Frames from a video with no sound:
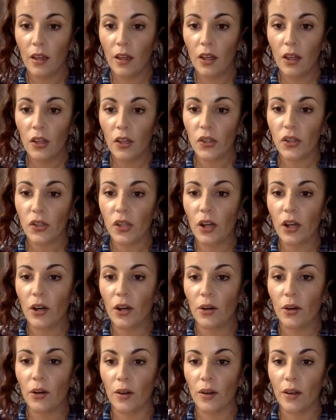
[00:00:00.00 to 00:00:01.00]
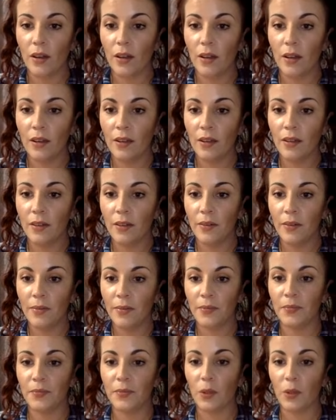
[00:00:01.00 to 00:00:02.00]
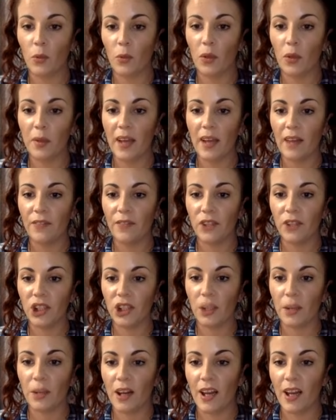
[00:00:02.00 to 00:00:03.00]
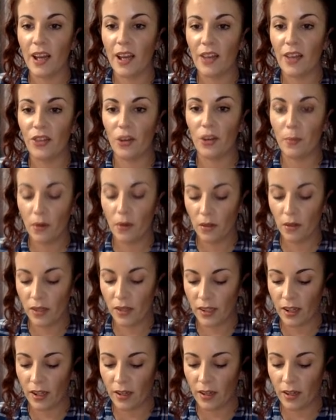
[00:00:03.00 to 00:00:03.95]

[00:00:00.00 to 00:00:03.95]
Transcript: So what do we got for Gemini and their person?